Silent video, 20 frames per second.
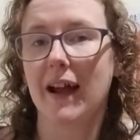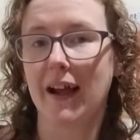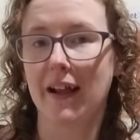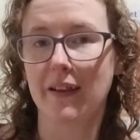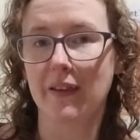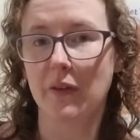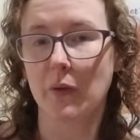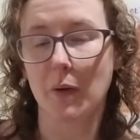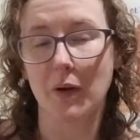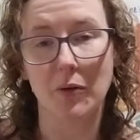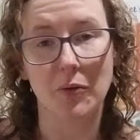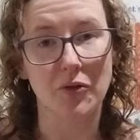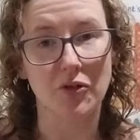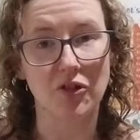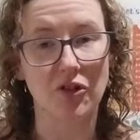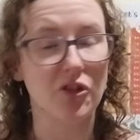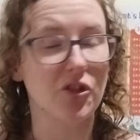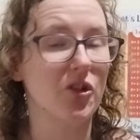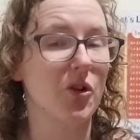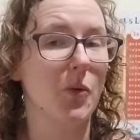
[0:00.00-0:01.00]
And so I was
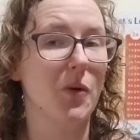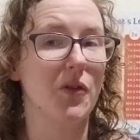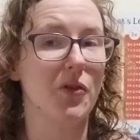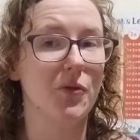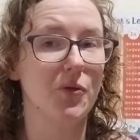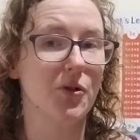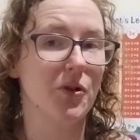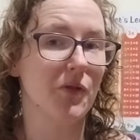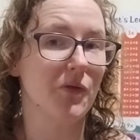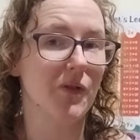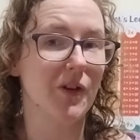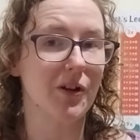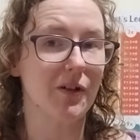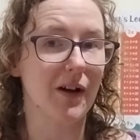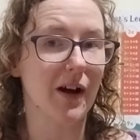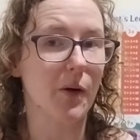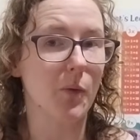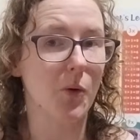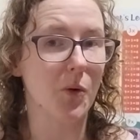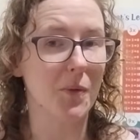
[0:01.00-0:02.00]
just going through to
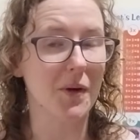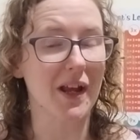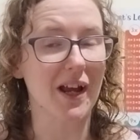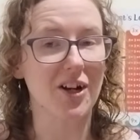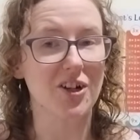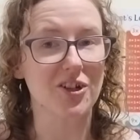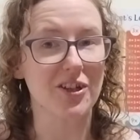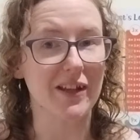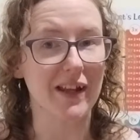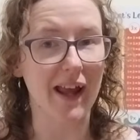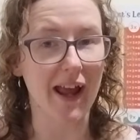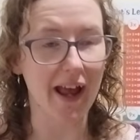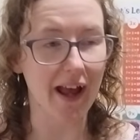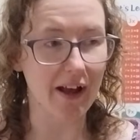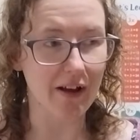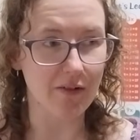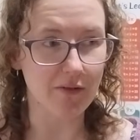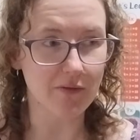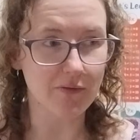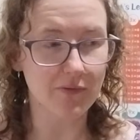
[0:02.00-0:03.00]
figure out what we actually
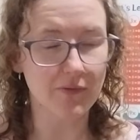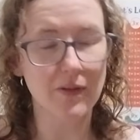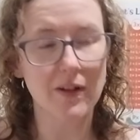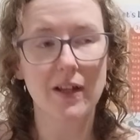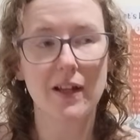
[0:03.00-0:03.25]
have,